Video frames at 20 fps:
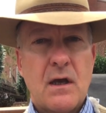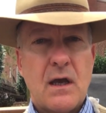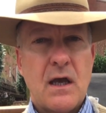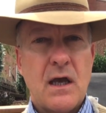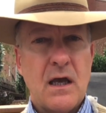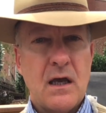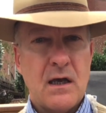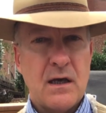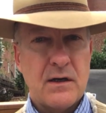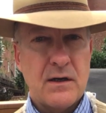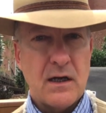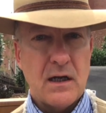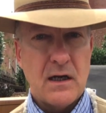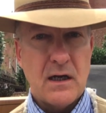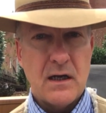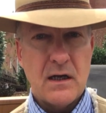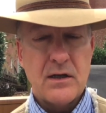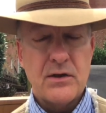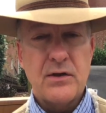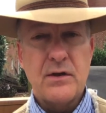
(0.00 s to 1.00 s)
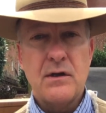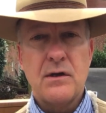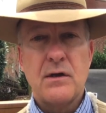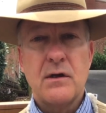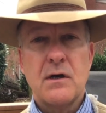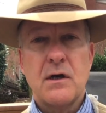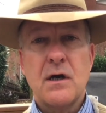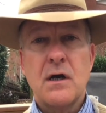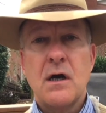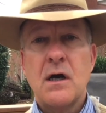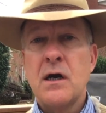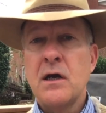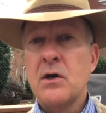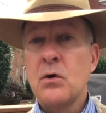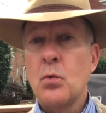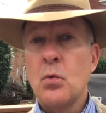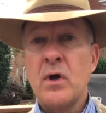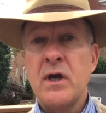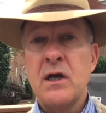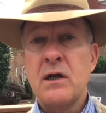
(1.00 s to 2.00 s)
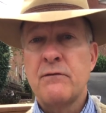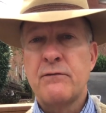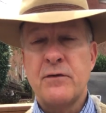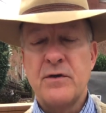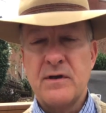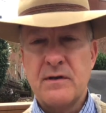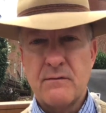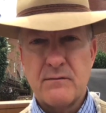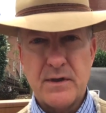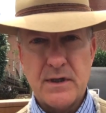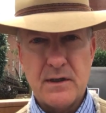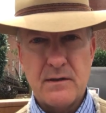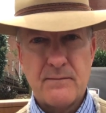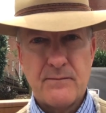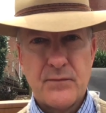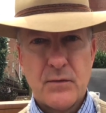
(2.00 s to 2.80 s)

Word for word: and adhere unwaveringly